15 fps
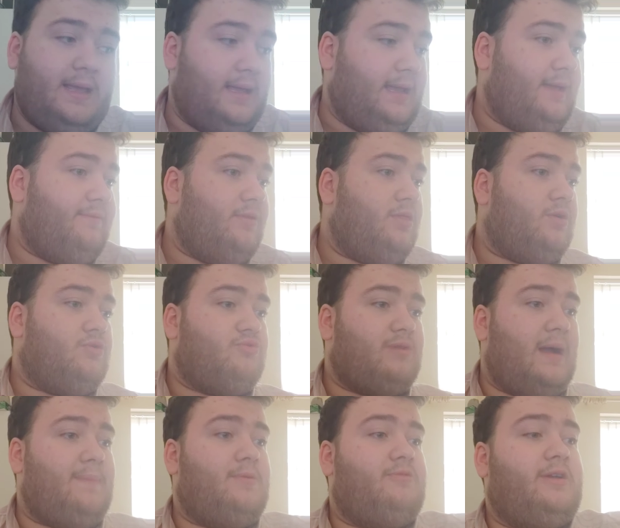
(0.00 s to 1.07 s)
Even the
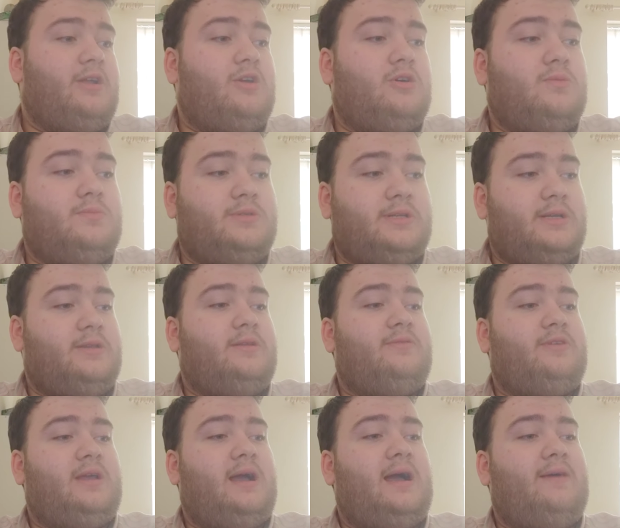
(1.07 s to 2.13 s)
wrapper it comes in,
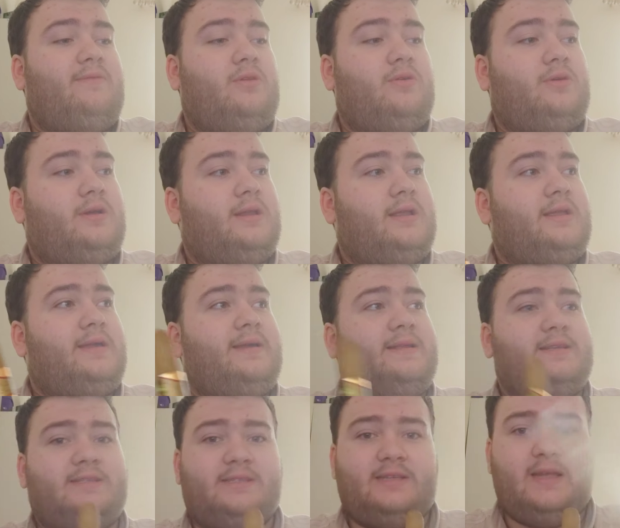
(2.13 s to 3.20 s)
if you have a look at it, you
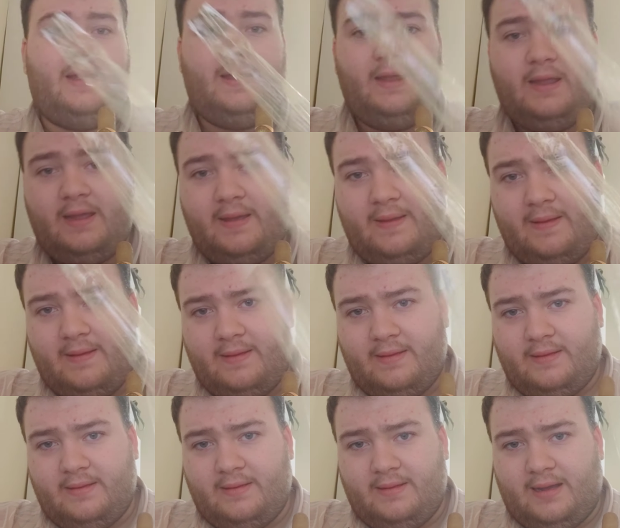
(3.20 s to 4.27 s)
can see,
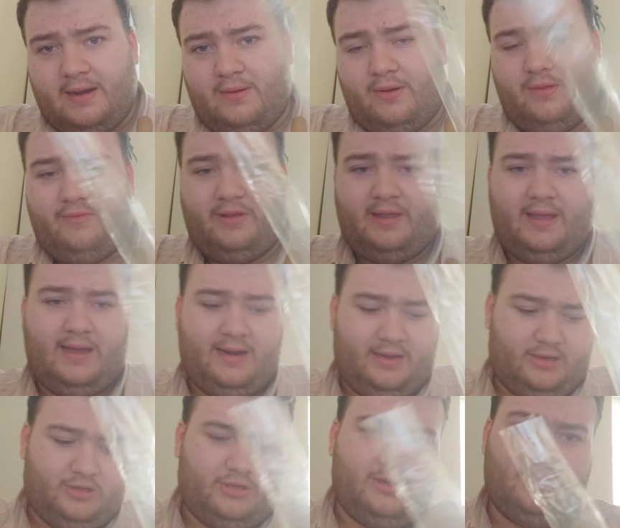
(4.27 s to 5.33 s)
I don't know if you can
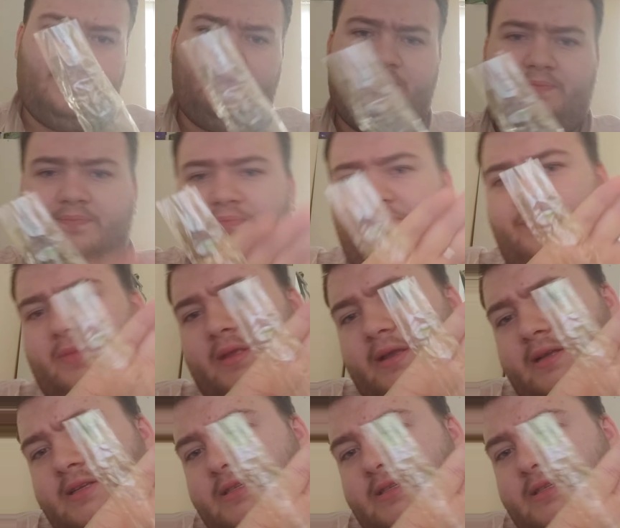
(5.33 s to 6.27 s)
actually, can